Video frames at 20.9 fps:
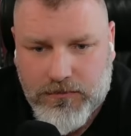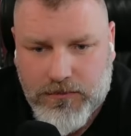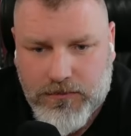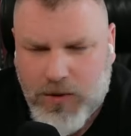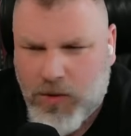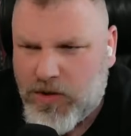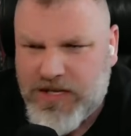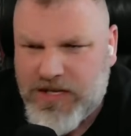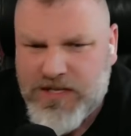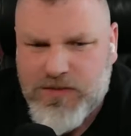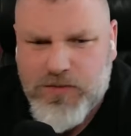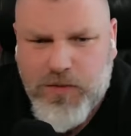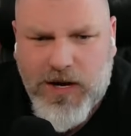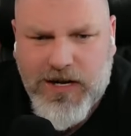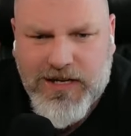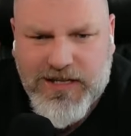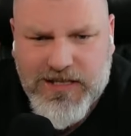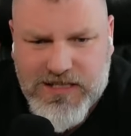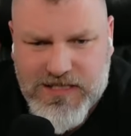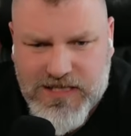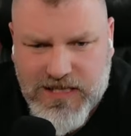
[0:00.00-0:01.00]
Why is
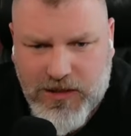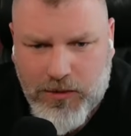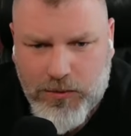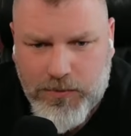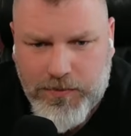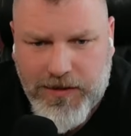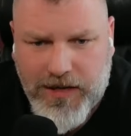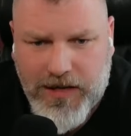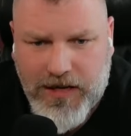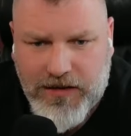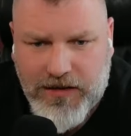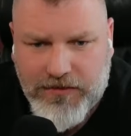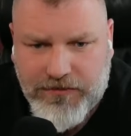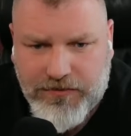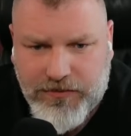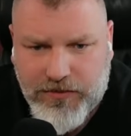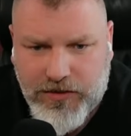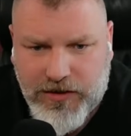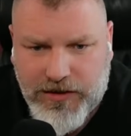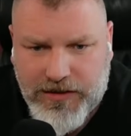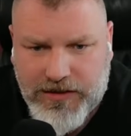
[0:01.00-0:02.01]
Watkins allowed play on
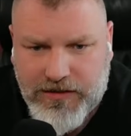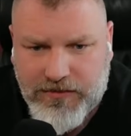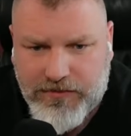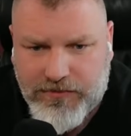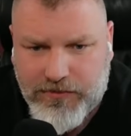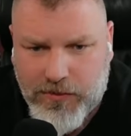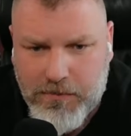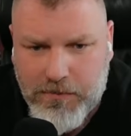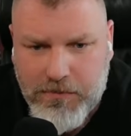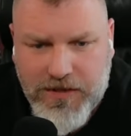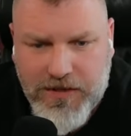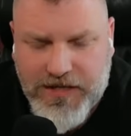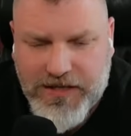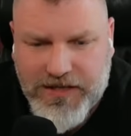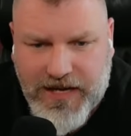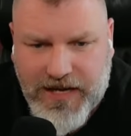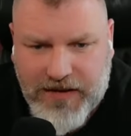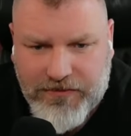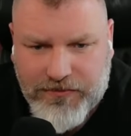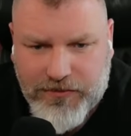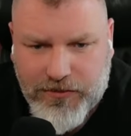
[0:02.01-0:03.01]
for a minute
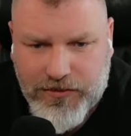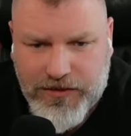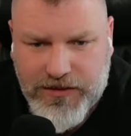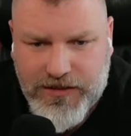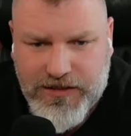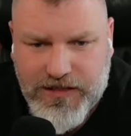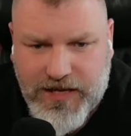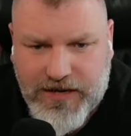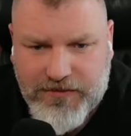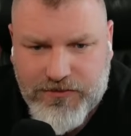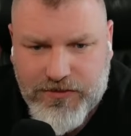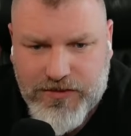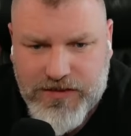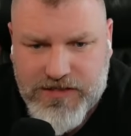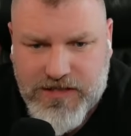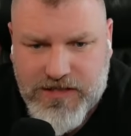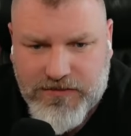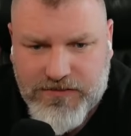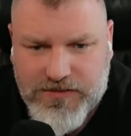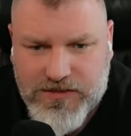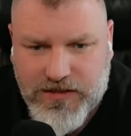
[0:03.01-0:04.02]
after
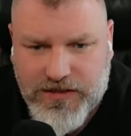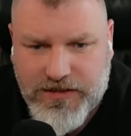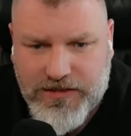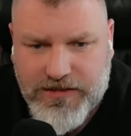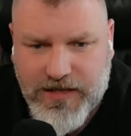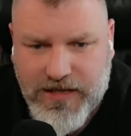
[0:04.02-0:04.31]
he's offside